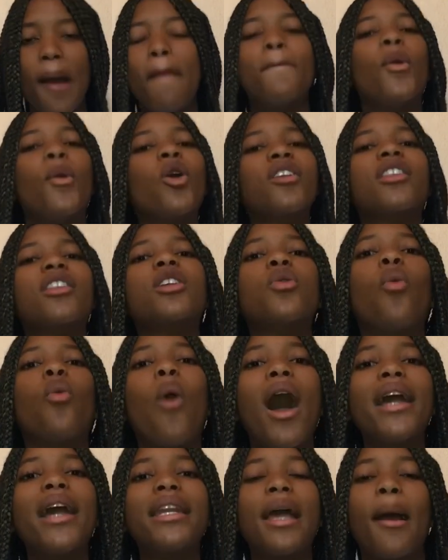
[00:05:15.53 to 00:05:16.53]
More than
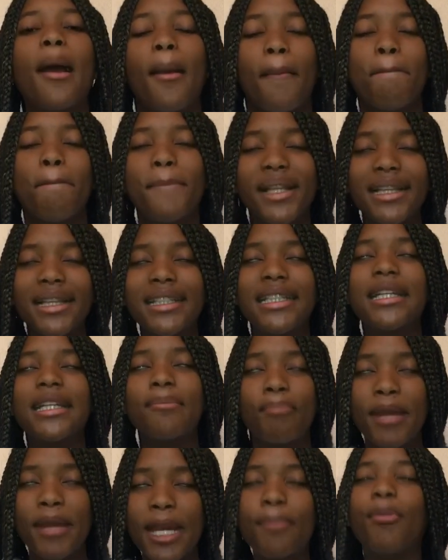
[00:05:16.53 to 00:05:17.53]
1
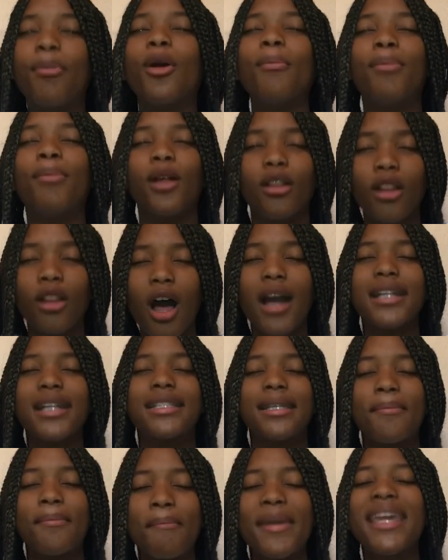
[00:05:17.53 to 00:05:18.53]
billion people belong
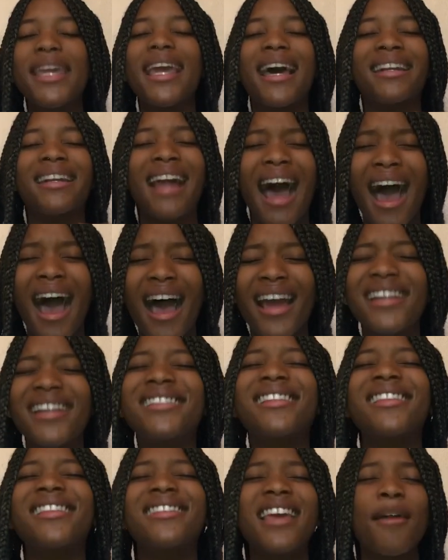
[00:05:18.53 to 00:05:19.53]
to me and I
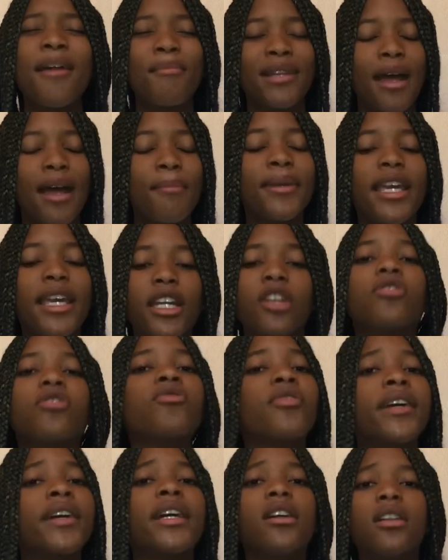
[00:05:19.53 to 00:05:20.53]
to them, and I'm
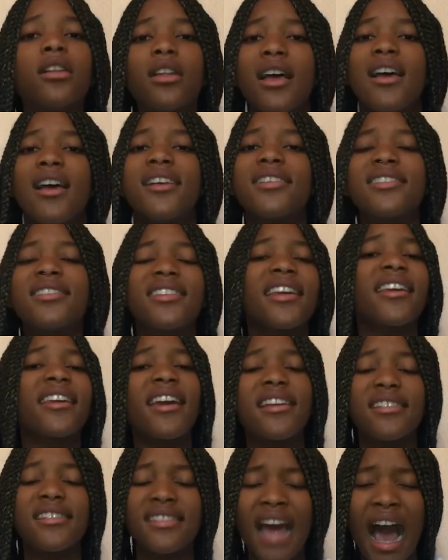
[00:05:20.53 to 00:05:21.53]
getting real sick
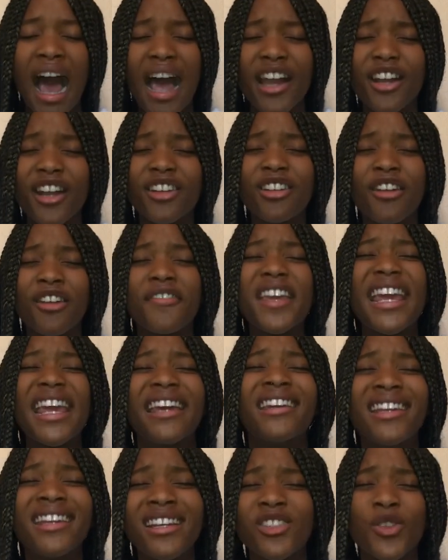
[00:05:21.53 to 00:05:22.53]
and tired of
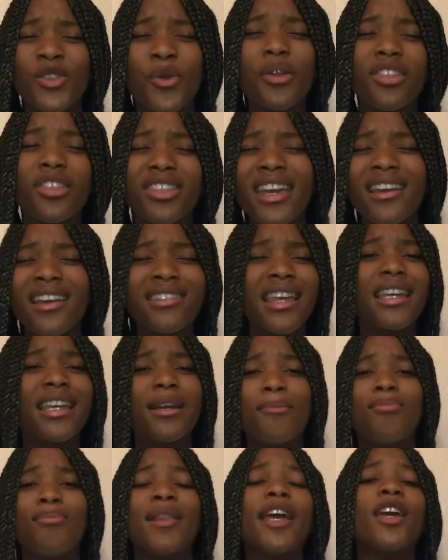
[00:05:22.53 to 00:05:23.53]
idiots who think they
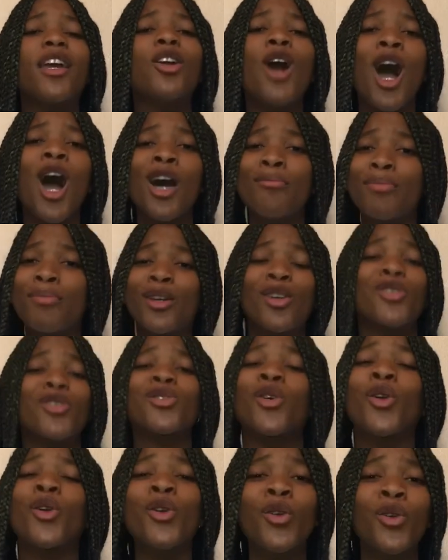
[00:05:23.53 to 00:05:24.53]
can play God,
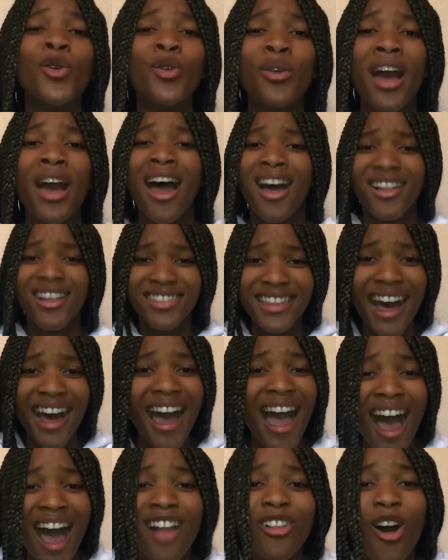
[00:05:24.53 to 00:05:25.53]
because who the
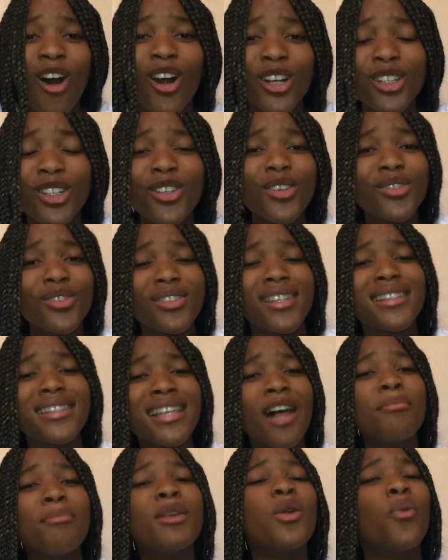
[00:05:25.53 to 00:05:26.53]
hell are you to
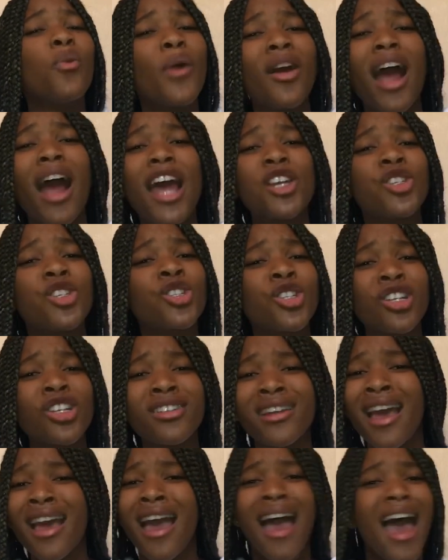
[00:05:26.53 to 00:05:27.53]
tell me where I
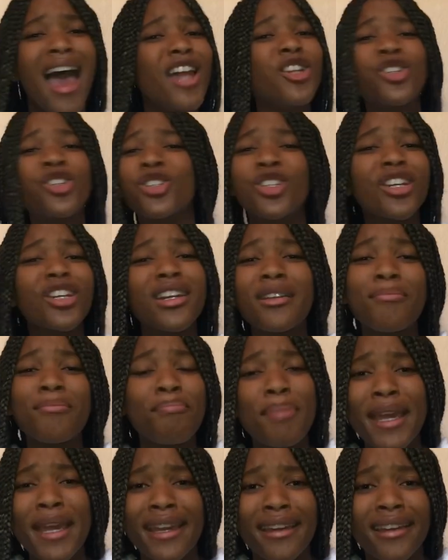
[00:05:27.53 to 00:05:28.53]
should and
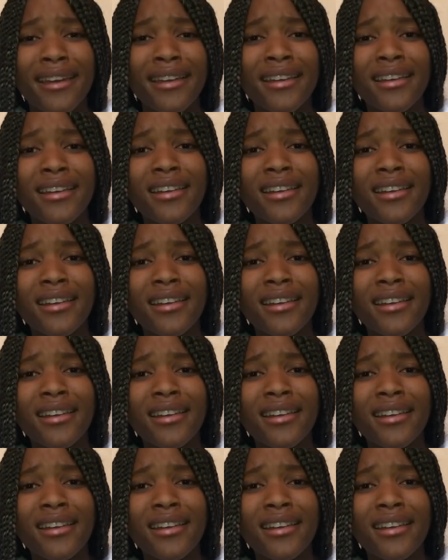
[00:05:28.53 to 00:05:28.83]
shouldn't be?